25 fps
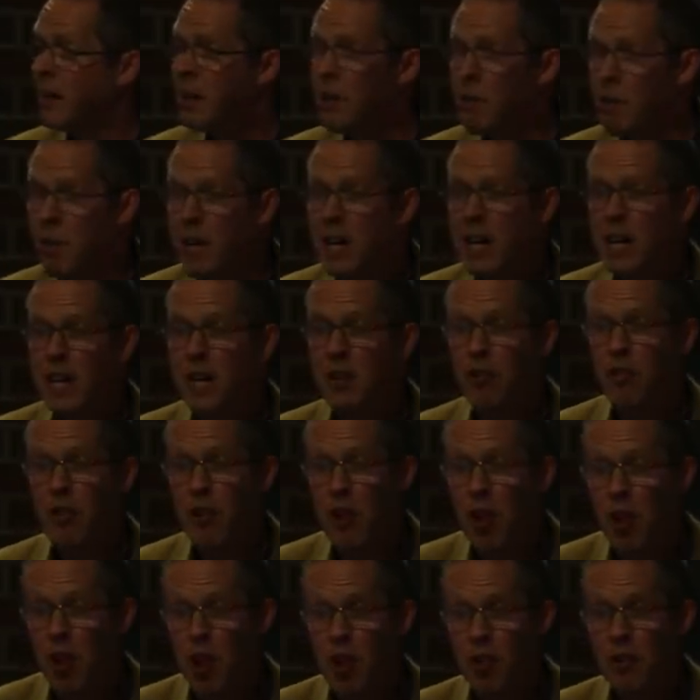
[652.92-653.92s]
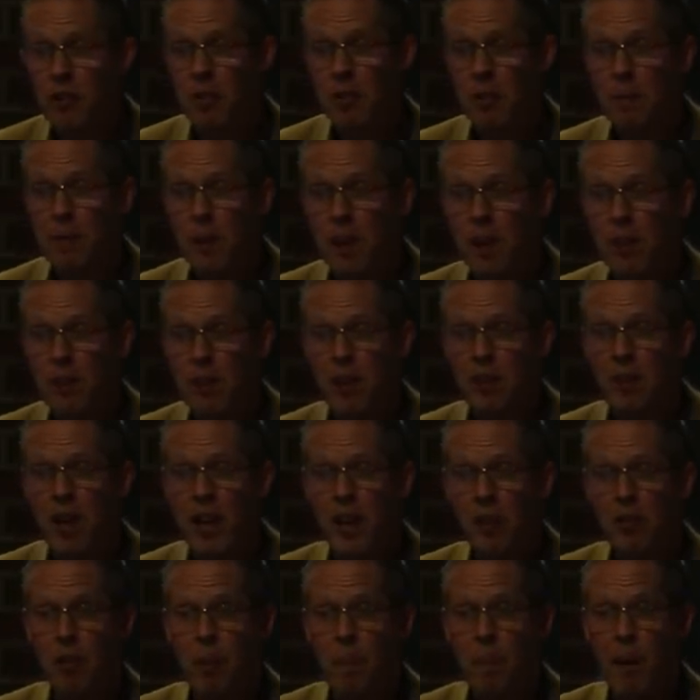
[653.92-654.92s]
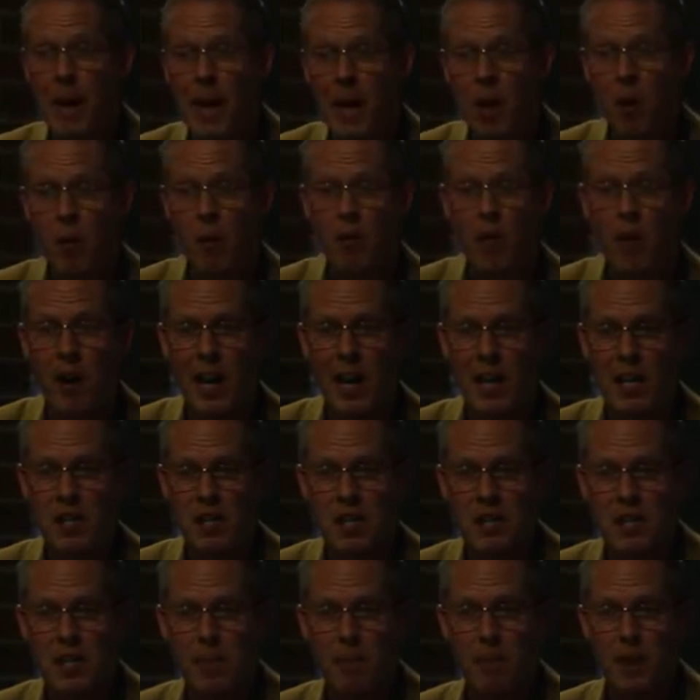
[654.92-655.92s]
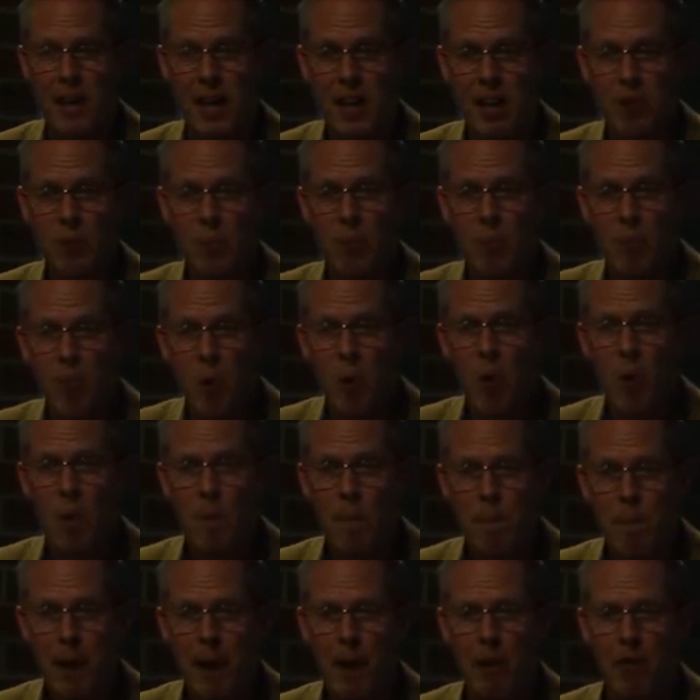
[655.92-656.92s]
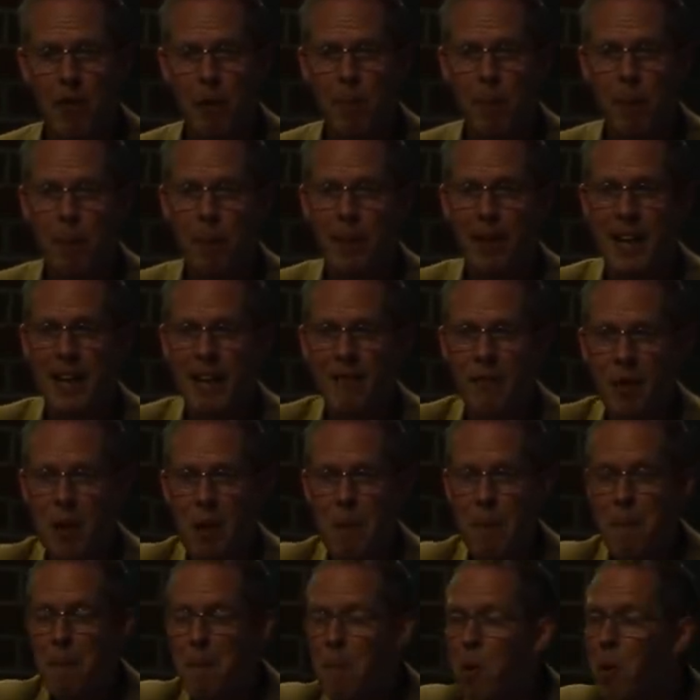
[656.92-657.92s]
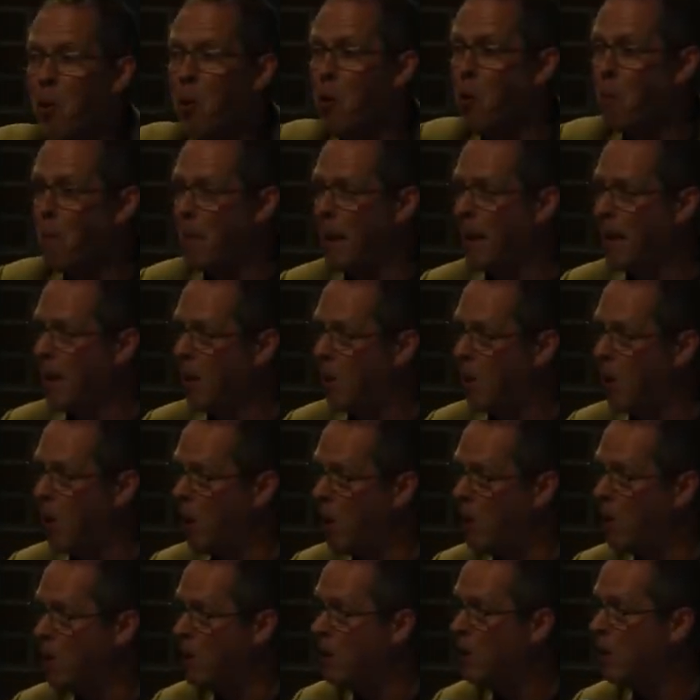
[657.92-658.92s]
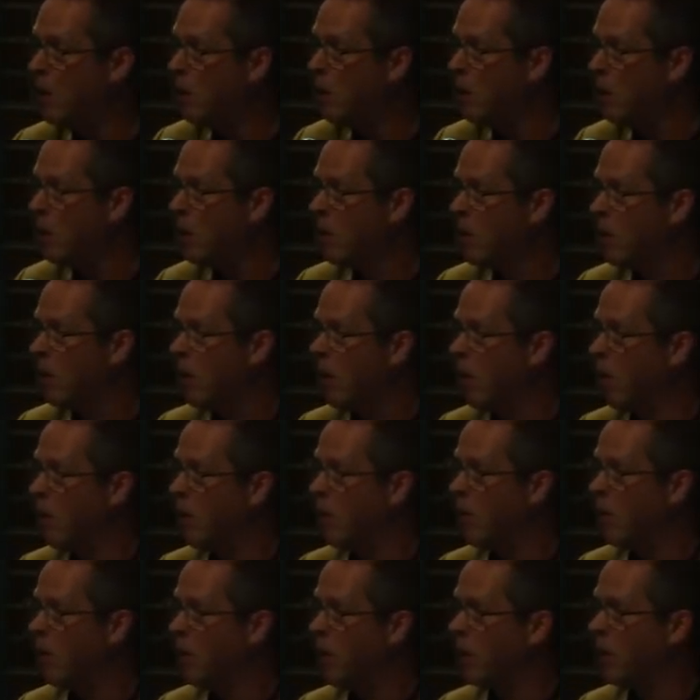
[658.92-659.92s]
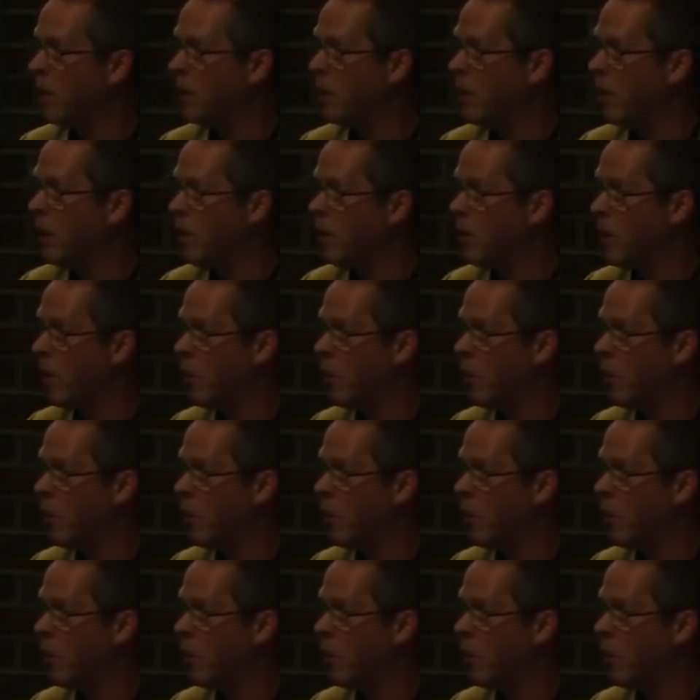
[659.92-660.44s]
It really is not, because it takes a power relationship and lets more powerful people have more power over the, over